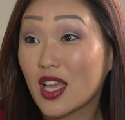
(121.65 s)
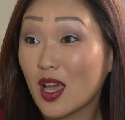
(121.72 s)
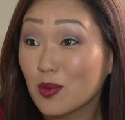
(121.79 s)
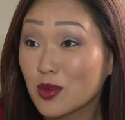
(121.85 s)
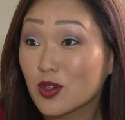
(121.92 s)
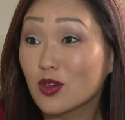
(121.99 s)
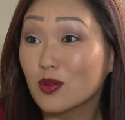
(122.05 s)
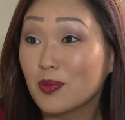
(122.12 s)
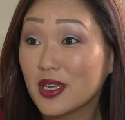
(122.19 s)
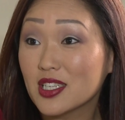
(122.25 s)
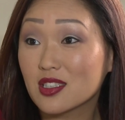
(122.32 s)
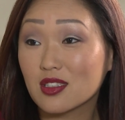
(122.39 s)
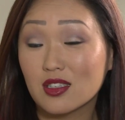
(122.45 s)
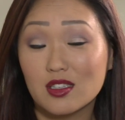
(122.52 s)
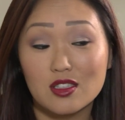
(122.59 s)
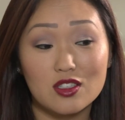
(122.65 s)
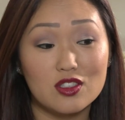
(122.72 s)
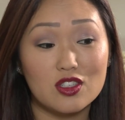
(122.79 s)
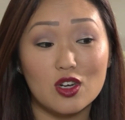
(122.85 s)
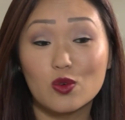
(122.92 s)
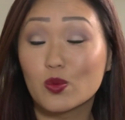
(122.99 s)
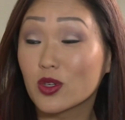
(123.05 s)
chemical-based cleaners
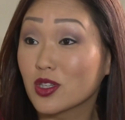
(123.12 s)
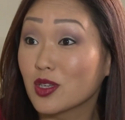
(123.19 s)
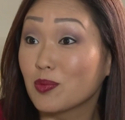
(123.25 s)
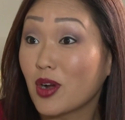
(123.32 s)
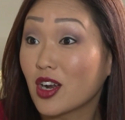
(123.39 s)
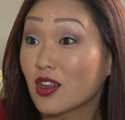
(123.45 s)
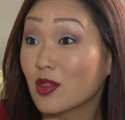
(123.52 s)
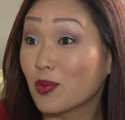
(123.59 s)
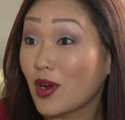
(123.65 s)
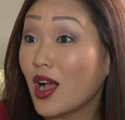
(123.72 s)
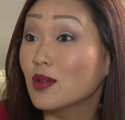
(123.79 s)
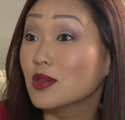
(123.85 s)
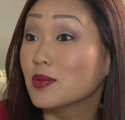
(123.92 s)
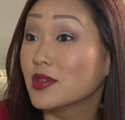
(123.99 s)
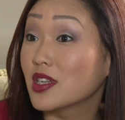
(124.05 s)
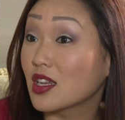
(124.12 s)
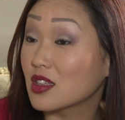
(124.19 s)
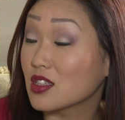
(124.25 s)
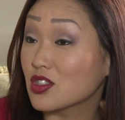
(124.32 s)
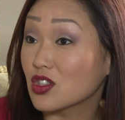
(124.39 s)
are really part of the problem and not the